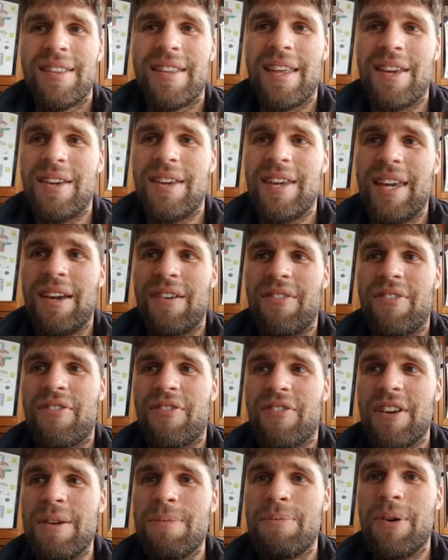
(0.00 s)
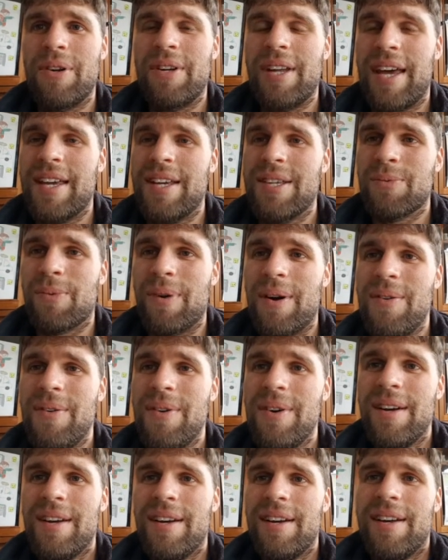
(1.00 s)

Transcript: that you can get free per day as well.